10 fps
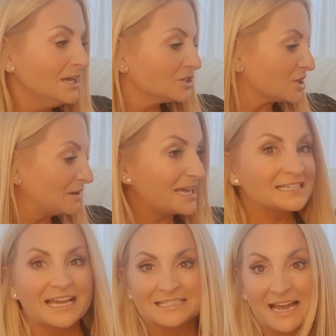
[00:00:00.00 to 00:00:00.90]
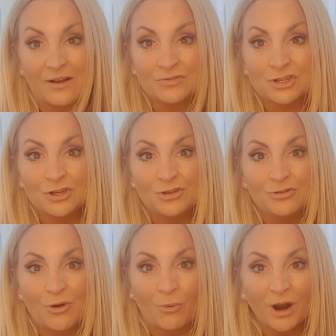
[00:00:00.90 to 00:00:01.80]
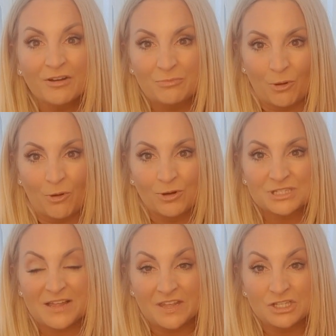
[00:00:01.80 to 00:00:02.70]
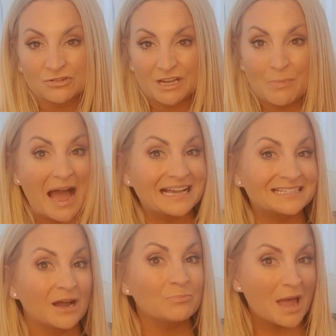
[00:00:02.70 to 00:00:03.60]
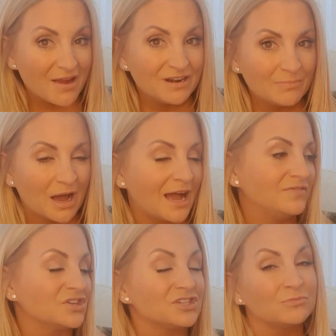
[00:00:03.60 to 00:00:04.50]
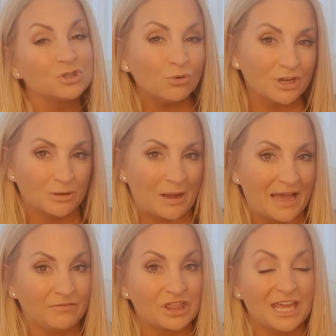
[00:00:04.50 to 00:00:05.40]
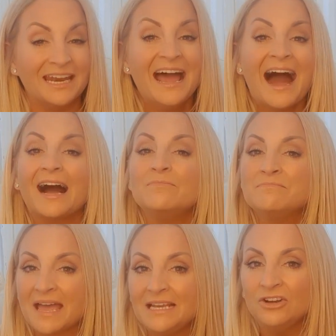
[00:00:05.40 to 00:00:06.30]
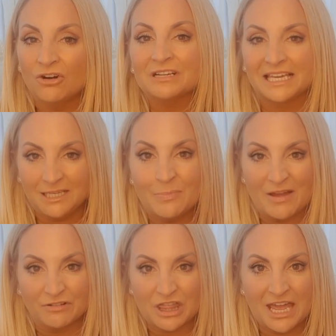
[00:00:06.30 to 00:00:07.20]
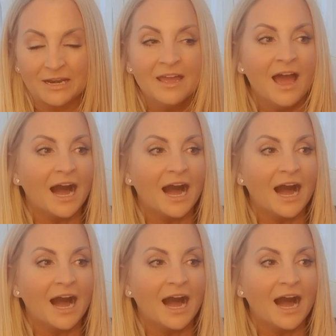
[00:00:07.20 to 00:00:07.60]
So let's get down to what I've bought in these three bags. Now, bear in mind, as I'm talking about everything, I may not keep everything.